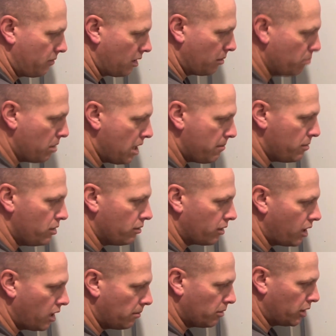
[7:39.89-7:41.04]
Maybe you
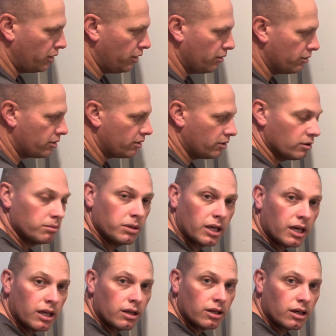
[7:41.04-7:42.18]
came on YouTube
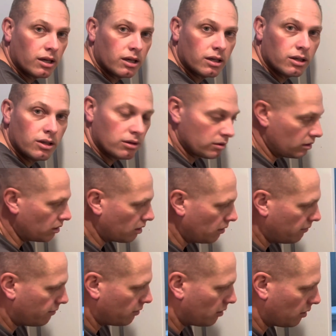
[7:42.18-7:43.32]
and you're looking
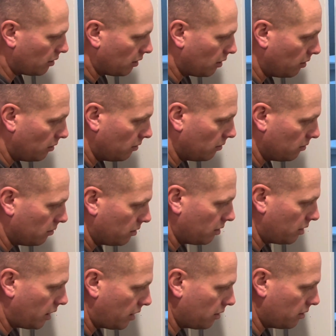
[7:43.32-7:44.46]
for,
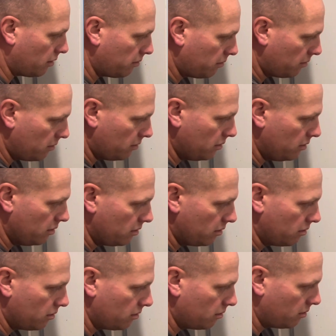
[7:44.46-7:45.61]
how to,
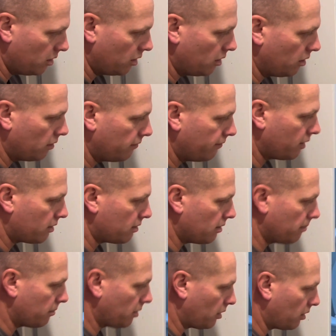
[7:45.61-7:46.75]
fix
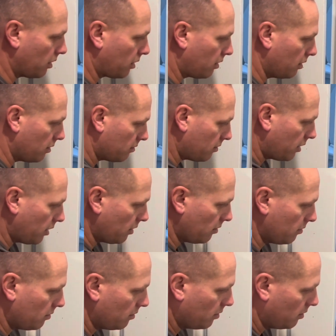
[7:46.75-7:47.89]
something like this, right?
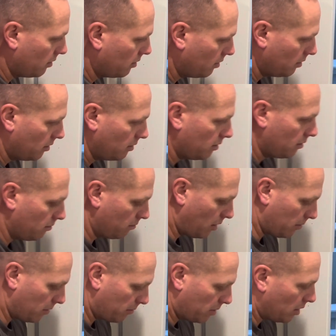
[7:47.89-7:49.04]
Maybe
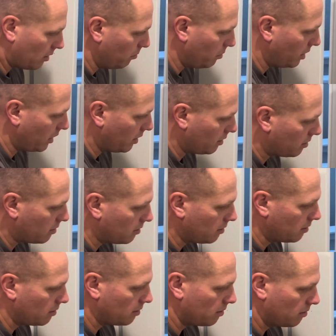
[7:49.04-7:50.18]
I'm not the best,
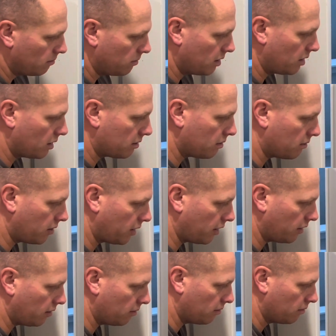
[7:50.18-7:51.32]
but that's all right.
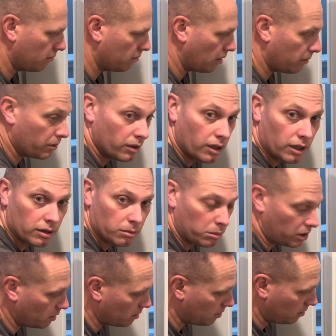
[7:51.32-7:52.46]
Maybe you're not the
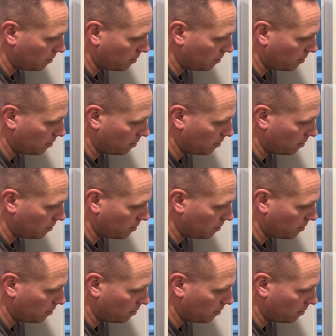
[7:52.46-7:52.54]
best.